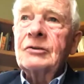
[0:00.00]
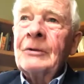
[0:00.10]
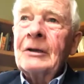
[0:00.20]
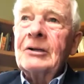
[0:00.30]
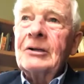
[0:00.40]
And
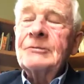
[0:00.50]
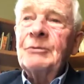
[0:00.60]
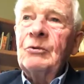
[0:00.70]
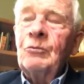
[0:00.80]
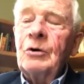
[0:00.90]
it's been
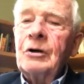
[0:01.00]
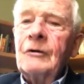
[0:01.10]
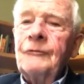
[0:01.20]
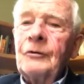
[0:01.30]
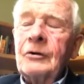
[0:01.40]
wonderful to
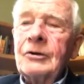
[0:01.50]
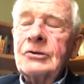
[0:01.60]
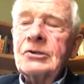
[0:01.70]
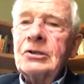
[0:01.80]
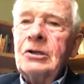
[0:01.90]
see
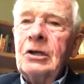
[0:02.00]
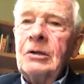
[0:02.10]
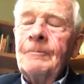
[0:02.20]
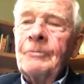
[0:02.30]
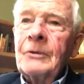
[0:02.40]
the
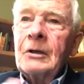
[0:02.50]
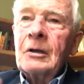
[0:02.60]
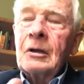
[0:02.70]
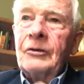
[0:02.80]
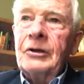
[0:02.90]

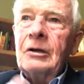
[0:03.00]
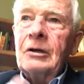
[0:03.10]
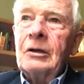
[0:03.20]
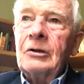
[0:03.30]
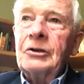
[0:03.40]
engagement
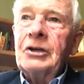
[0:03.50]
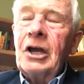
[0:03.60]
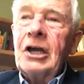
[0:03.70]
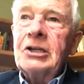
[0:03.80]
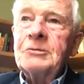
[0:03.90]
and the
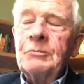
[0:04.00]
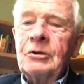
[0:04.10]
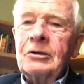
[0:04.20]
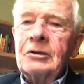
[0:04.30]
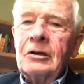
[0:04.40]

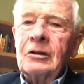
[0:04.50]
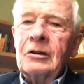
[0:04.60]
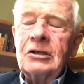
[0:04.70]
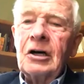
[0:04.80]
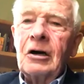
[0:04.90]
responses, to
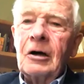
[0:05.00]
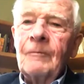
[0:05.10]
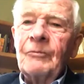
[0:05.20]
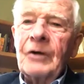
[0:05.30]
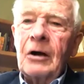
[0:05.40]
our
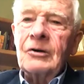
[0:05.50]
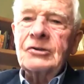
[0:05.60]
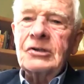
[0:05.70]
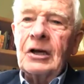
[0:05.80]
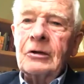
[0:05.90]
sector
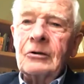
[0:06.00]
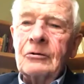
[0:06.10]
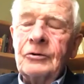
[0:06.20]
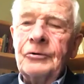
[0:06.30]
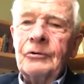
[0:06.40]
doing so
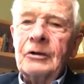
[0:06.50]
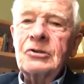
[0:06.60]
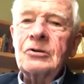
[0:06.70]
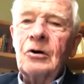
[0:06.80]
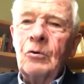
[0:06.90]
well
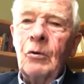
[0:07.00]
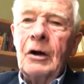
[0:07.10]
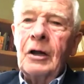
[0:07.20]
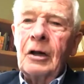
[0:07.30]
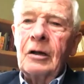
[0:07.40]
in
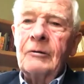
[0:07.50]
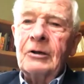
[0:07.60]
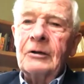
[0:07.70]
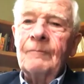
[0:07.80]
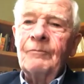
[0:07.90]
challenging
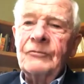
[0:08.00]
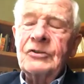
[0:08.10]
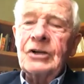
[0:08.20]
circumstances.